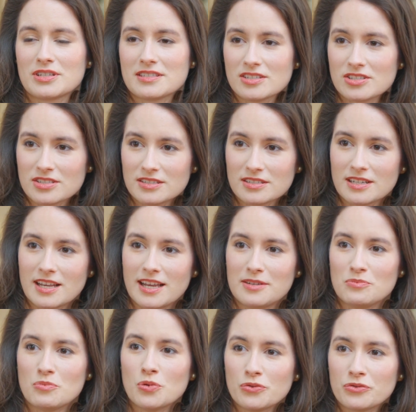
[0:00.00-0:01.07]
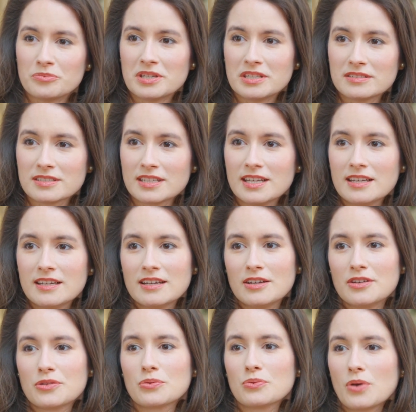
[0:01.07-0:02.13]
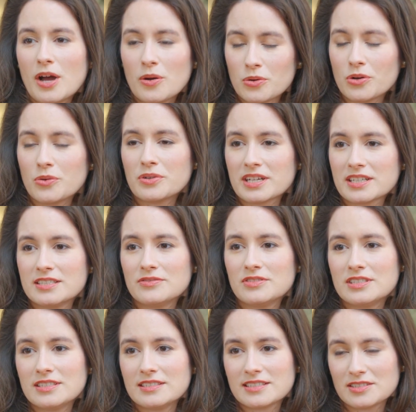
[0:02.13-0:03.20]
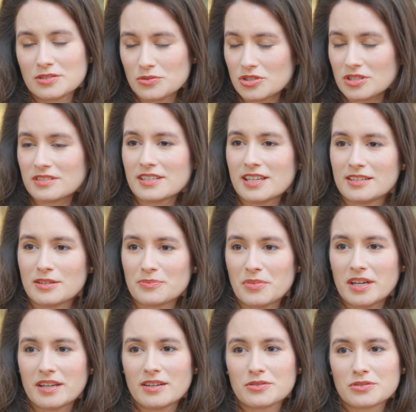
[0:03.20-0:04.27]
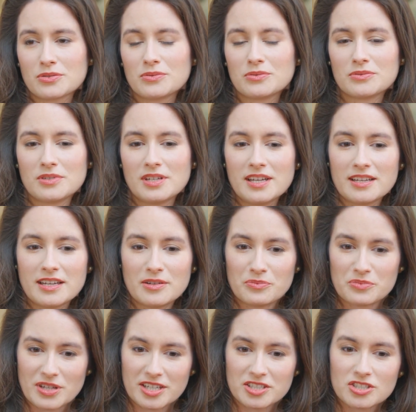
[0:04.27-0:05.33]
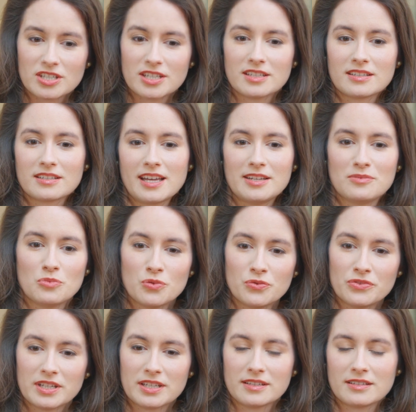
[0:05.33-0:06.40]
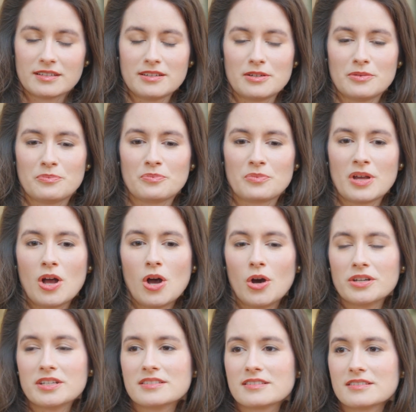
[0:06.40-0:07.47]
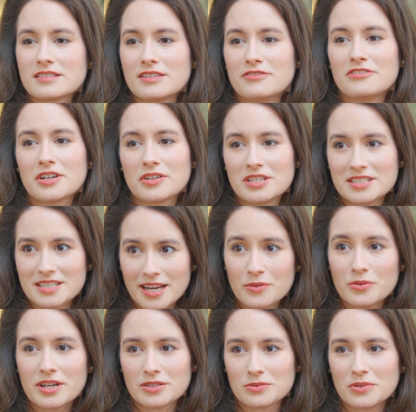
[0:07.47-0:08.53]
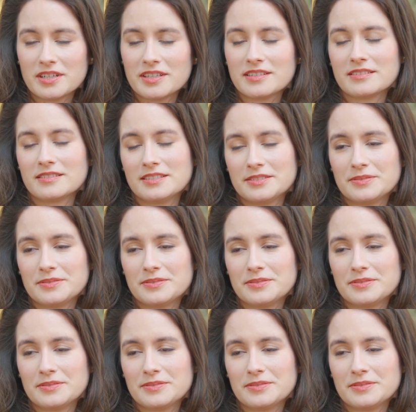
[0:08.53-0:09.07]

transition and movement through our own activities, as you just said, by also touching and moving audiences in a very direct way.